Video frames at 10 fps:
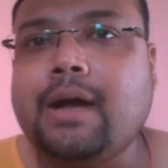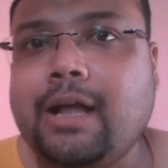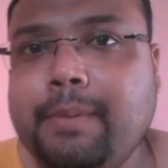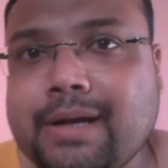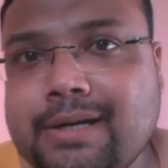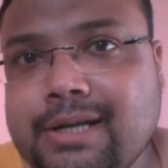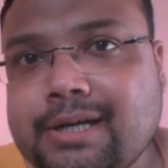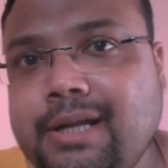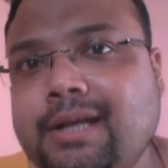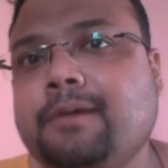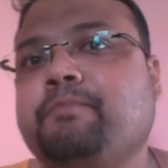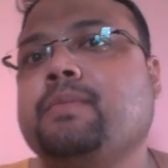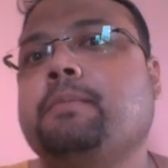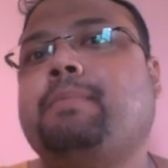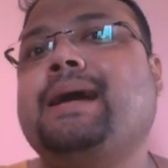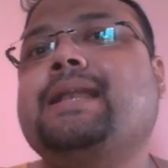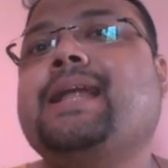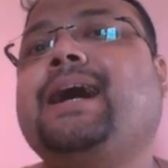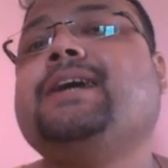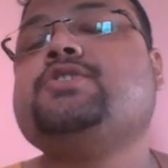I'll be conducting my
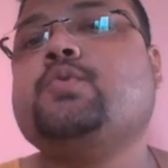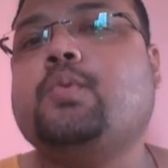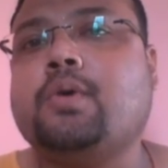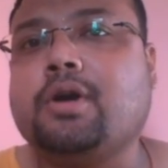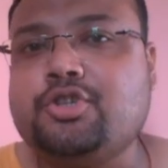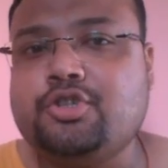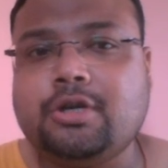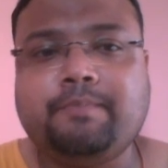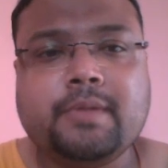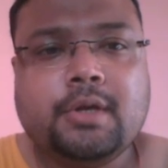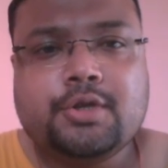last workshop.